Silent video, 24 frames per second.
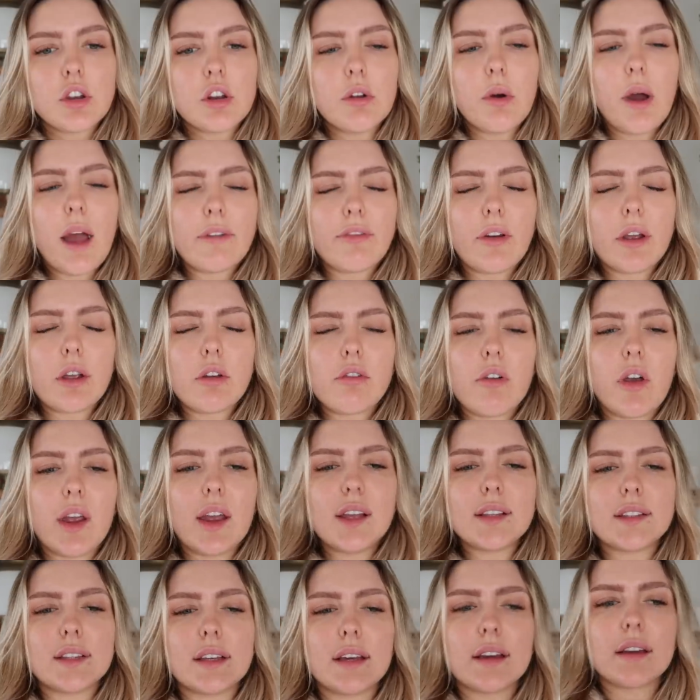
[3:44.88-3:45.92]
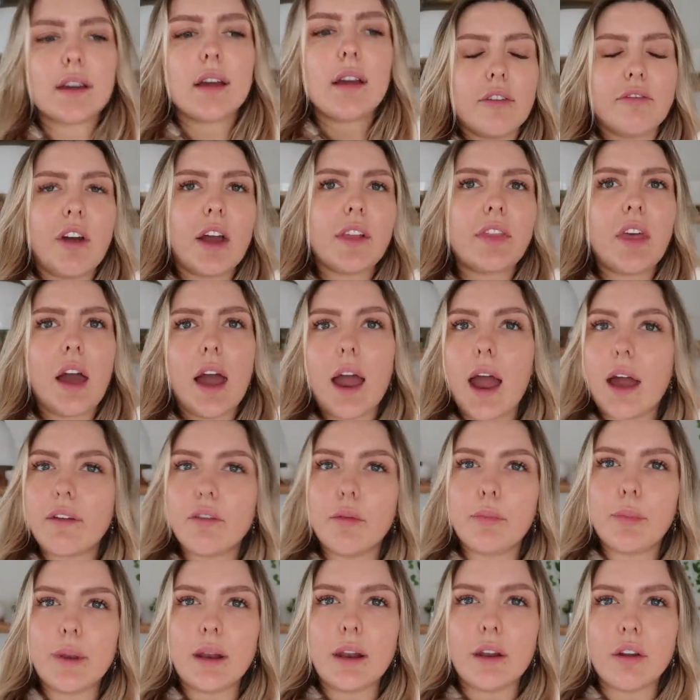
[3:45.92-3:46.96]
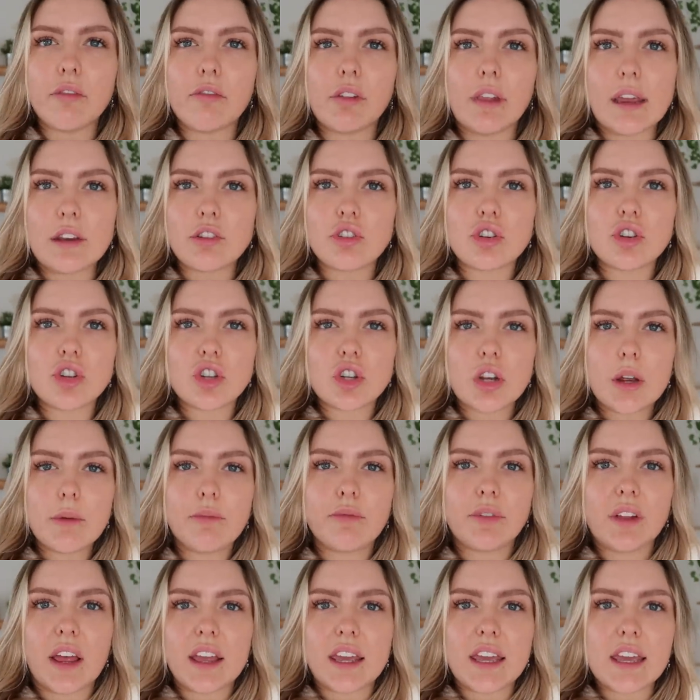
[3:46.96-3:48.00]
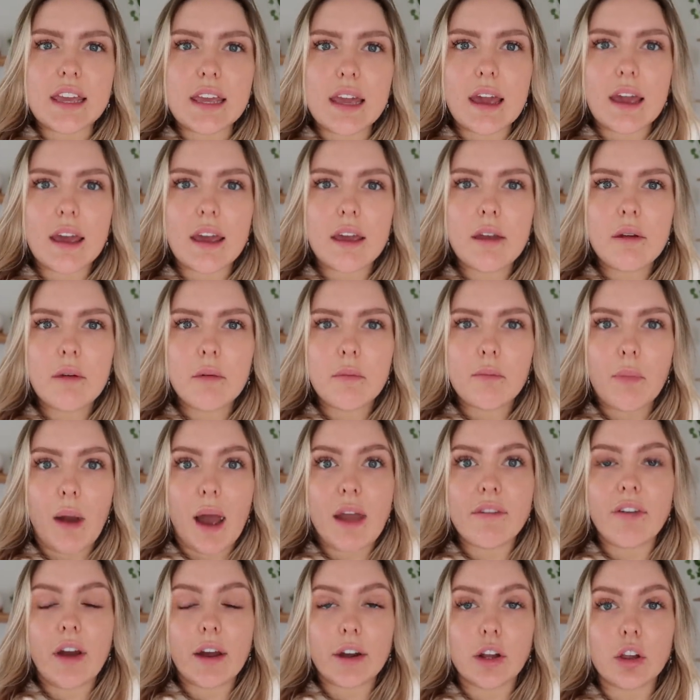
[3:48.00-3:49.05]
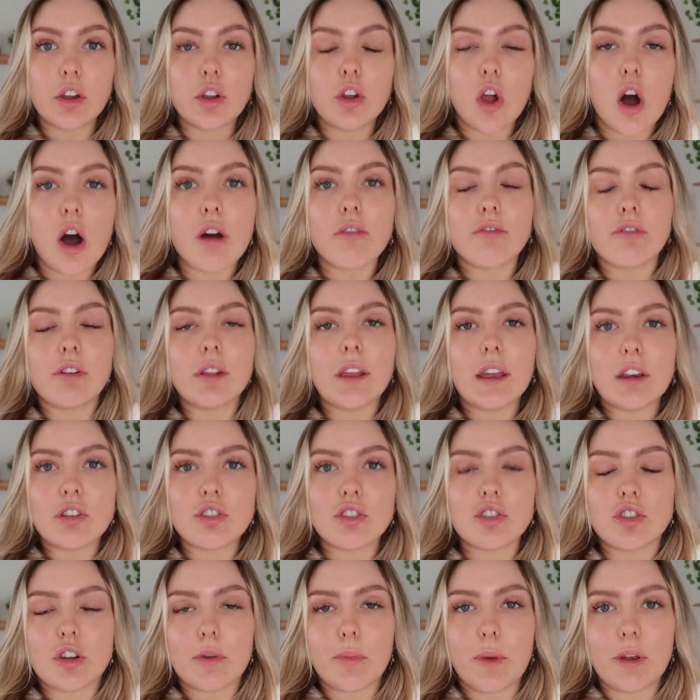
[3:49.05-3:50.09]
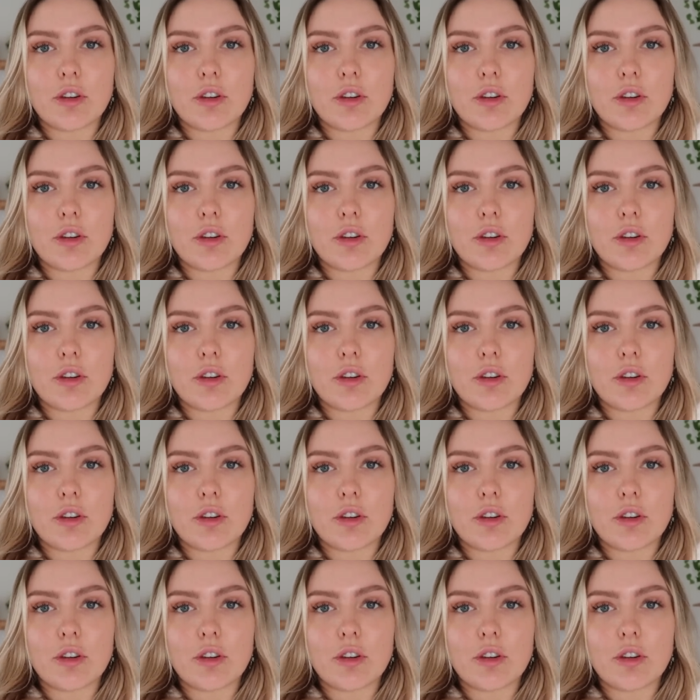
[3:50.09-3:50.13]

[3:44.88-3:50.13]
You know what I find crazy? The fact that I haven't been in a relationship for like a year, but I've had a lot of relationship